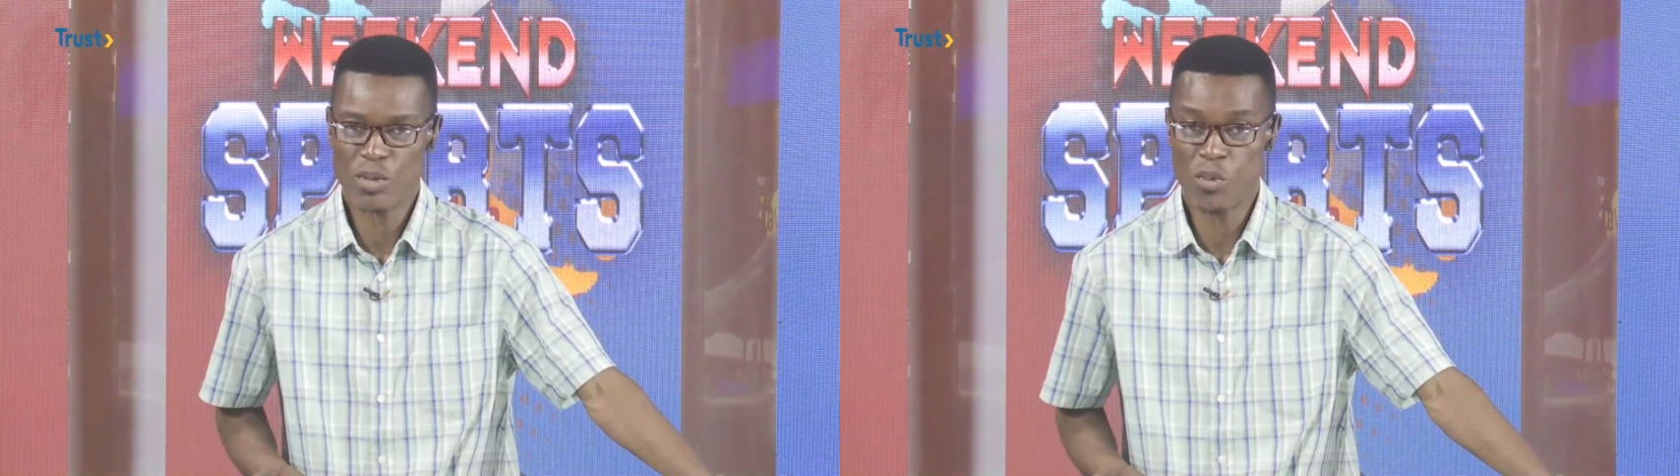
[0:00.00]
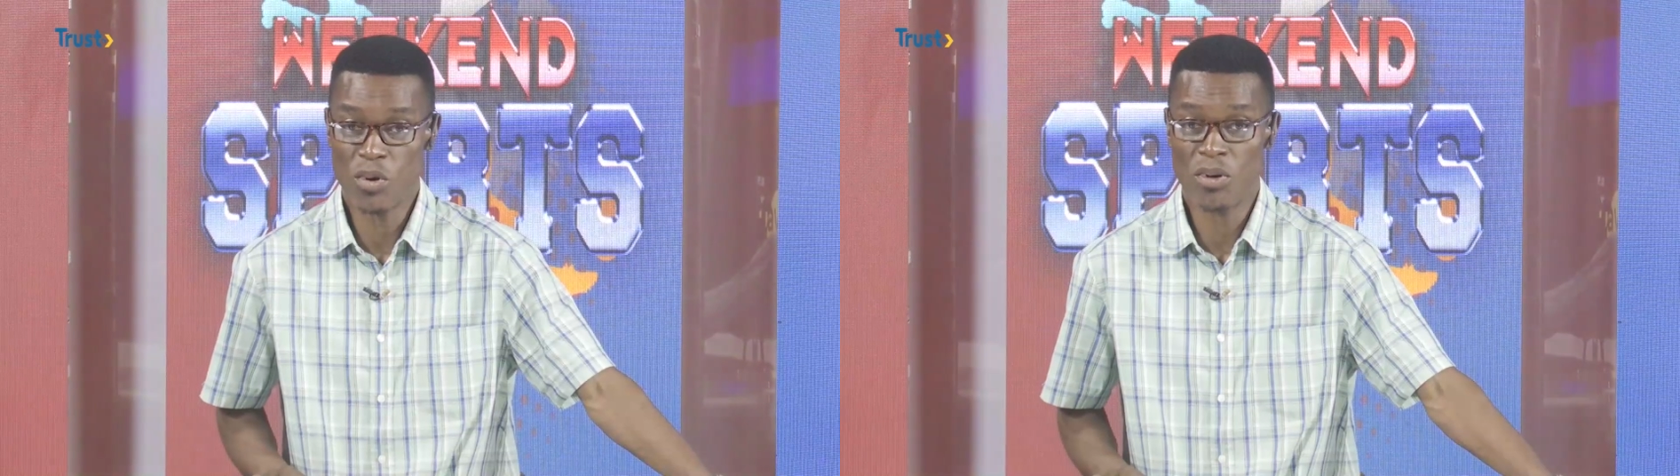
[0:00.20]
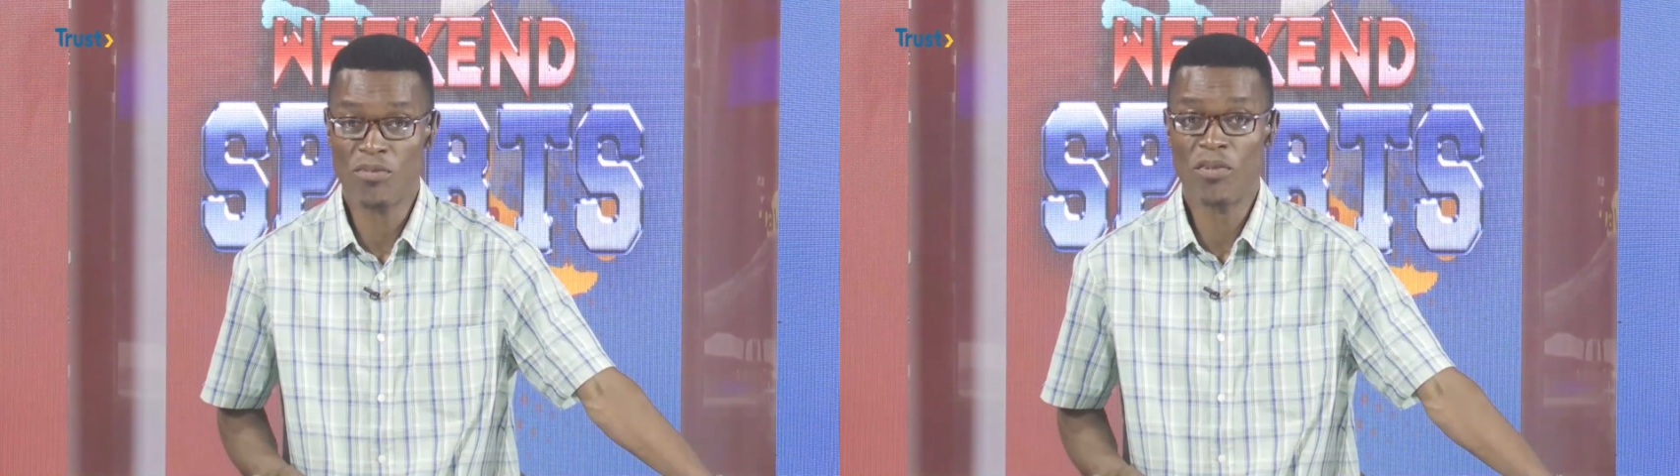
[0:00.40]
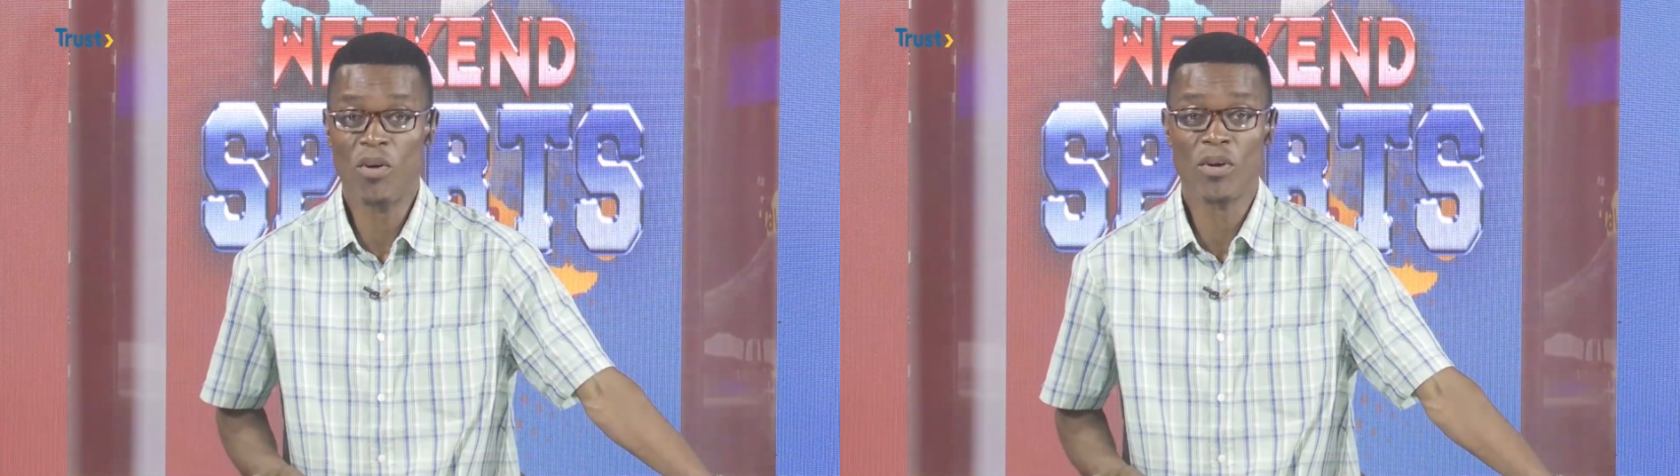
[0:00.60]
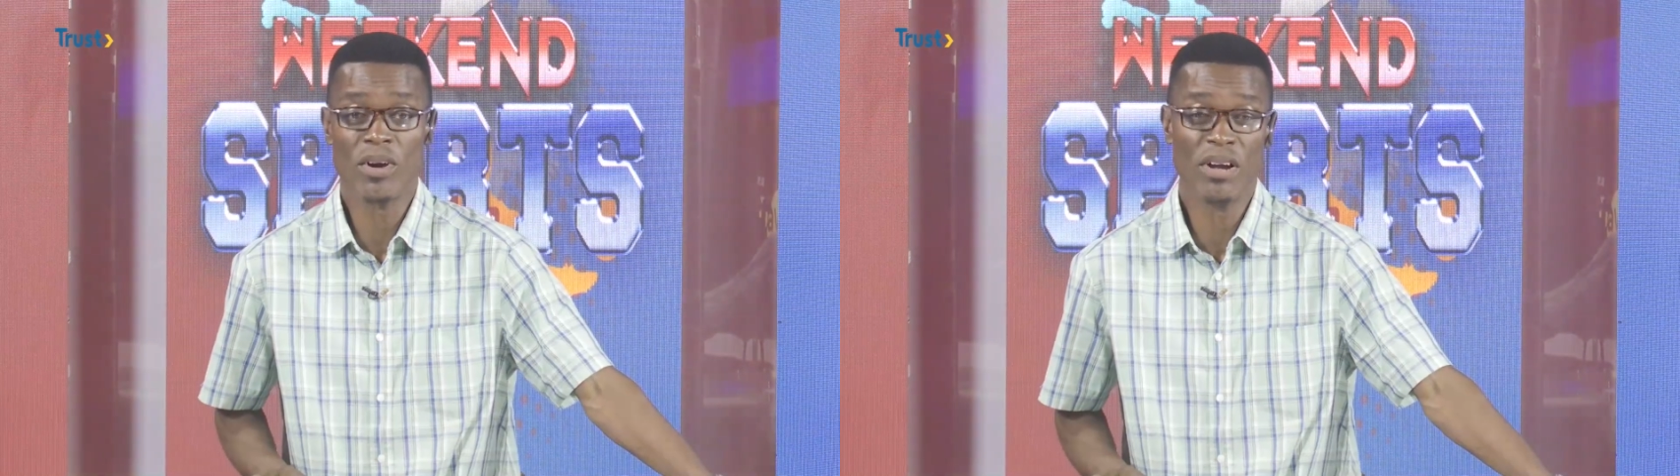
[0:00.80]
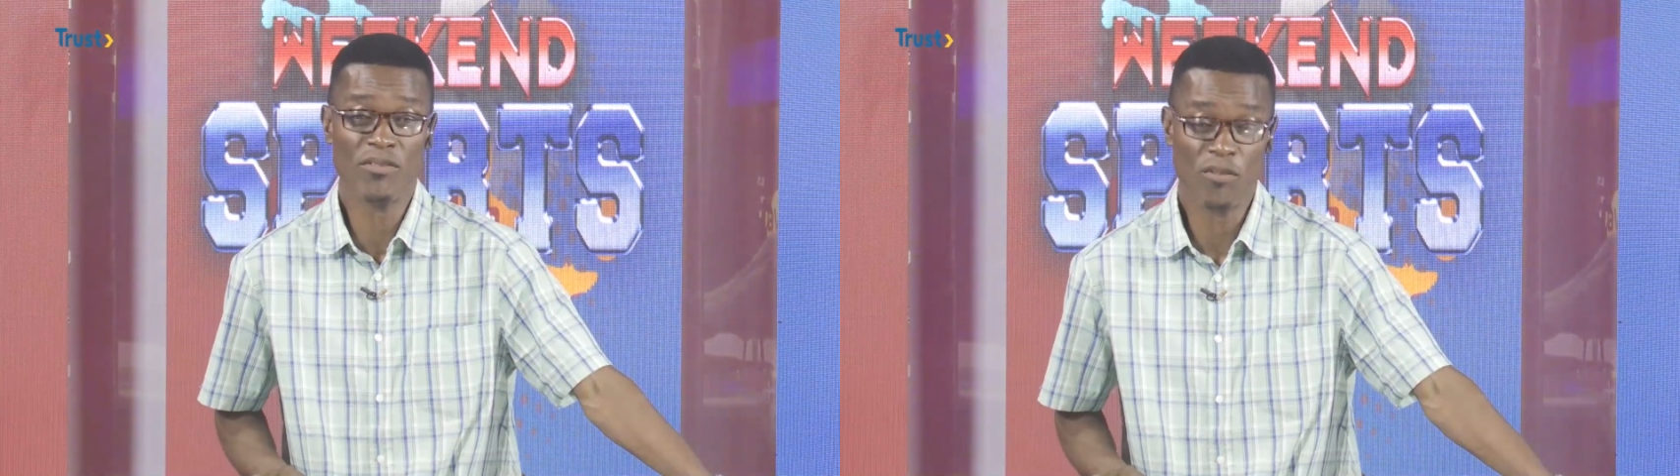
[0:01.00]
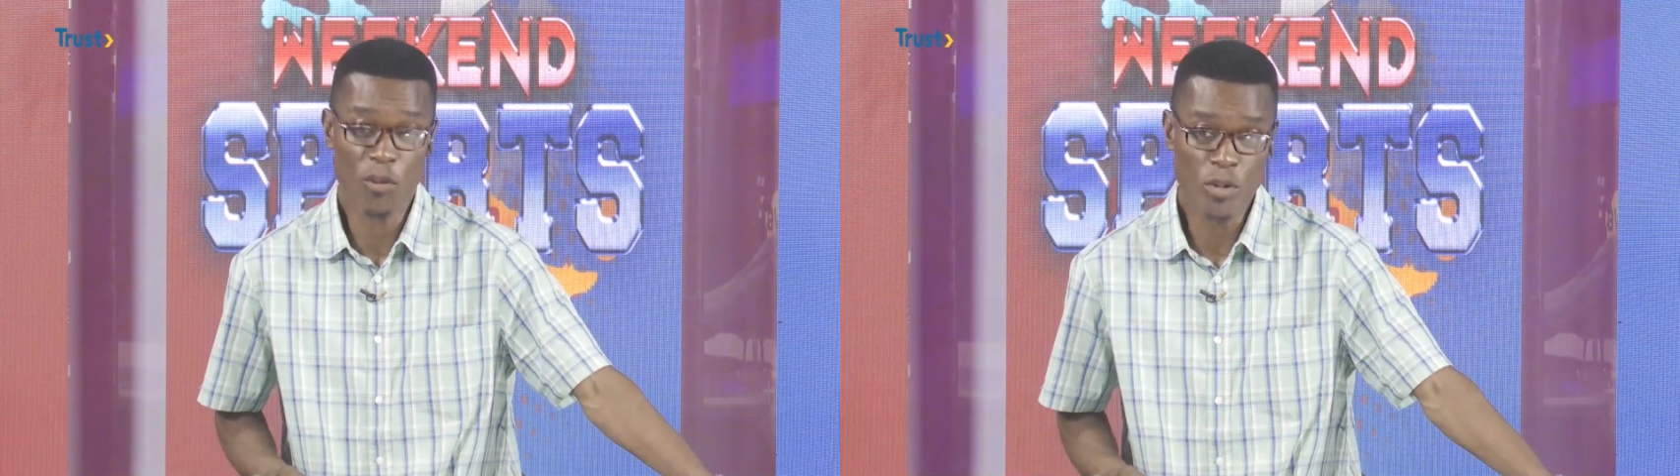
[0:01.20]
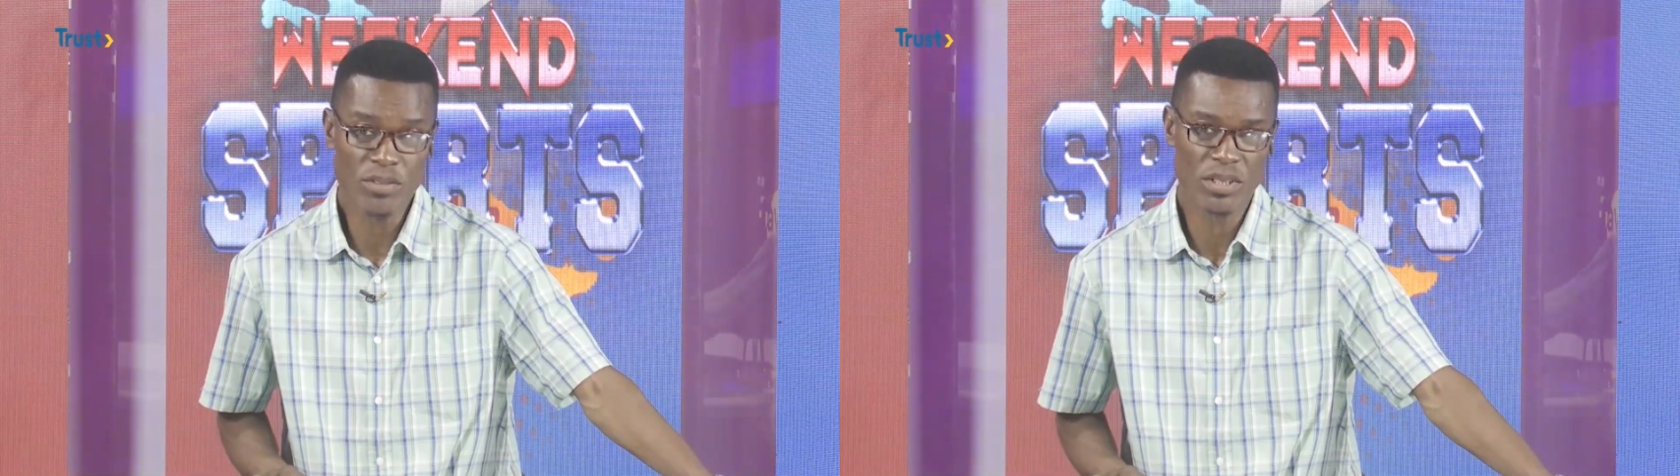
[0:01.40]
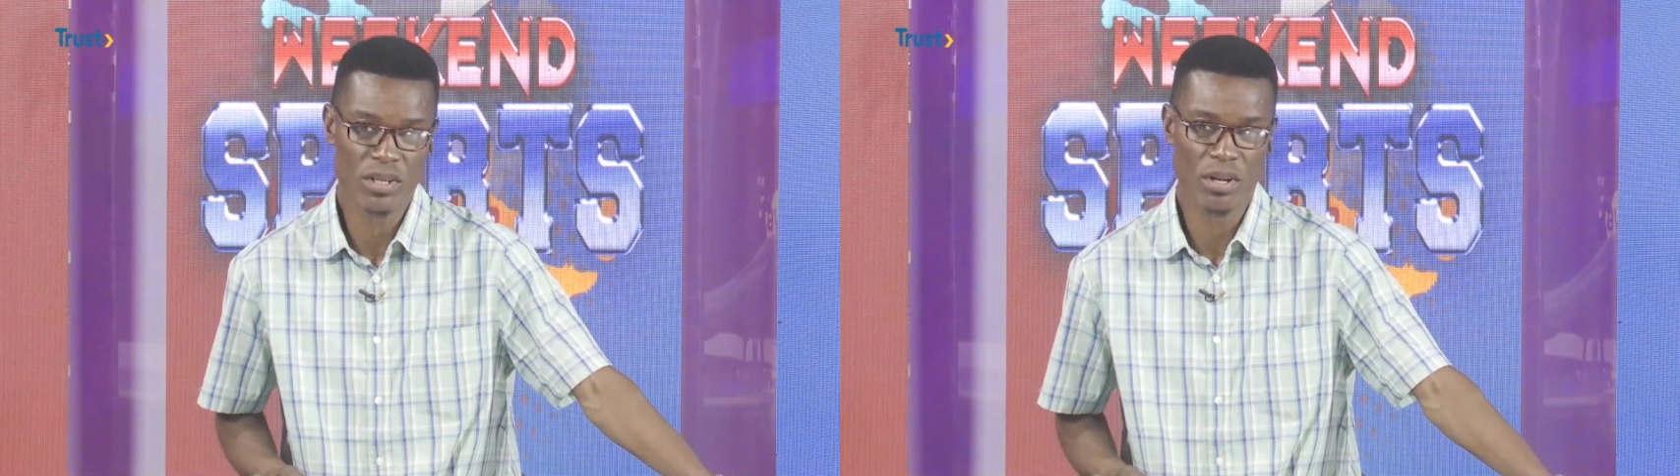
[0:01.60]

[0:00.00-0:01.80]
at the World Cup. 440